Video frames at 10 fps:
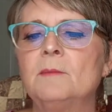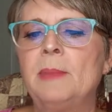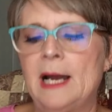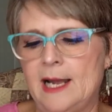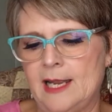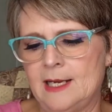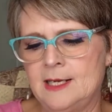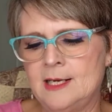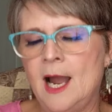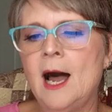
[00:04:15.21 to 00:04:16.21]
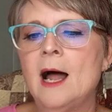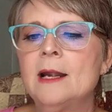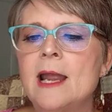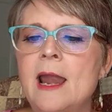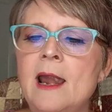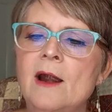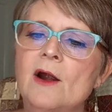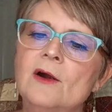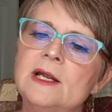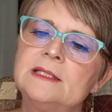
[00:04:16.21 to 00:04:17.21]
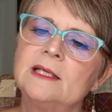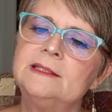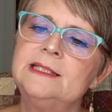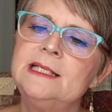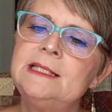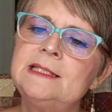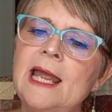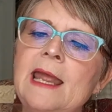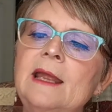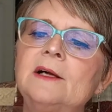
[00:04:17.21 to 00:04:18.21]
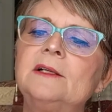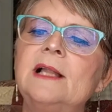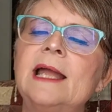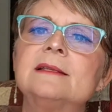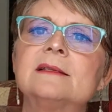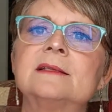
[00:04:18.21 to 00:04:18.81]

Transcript: by Conair. It's a detangle and